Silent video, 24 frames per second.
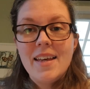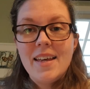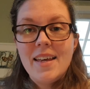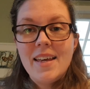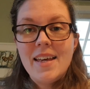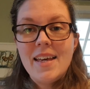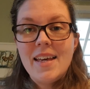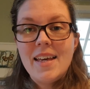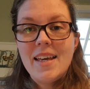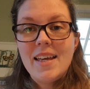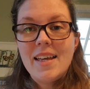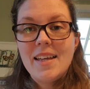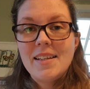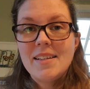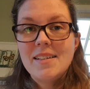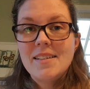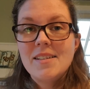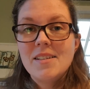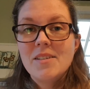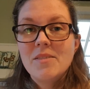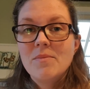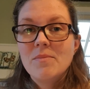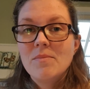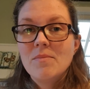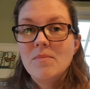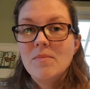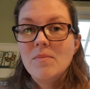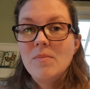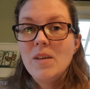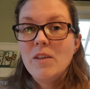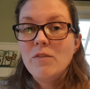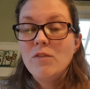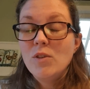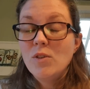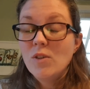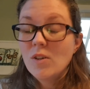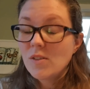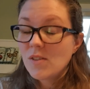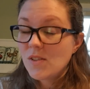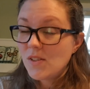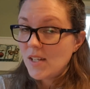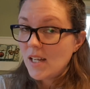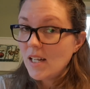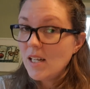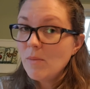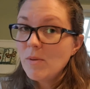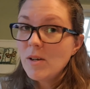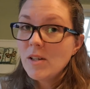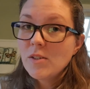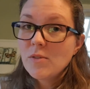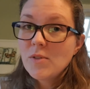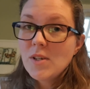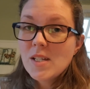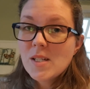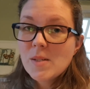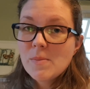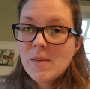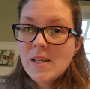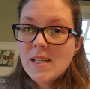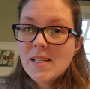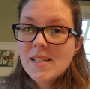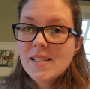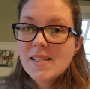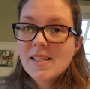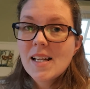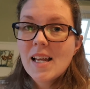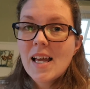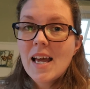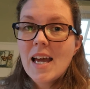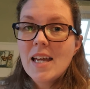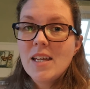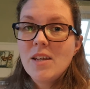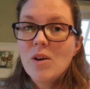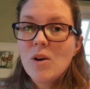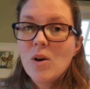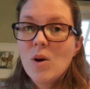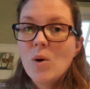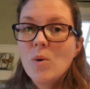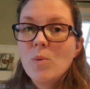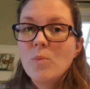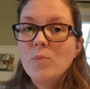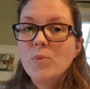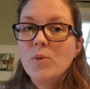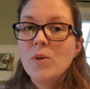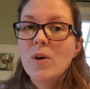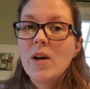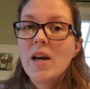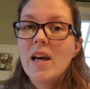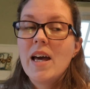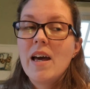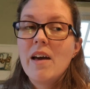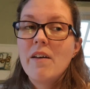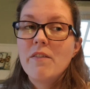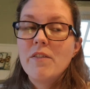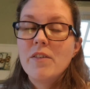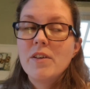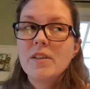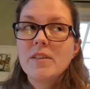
And if you don't celebrate Christmas, I hope you have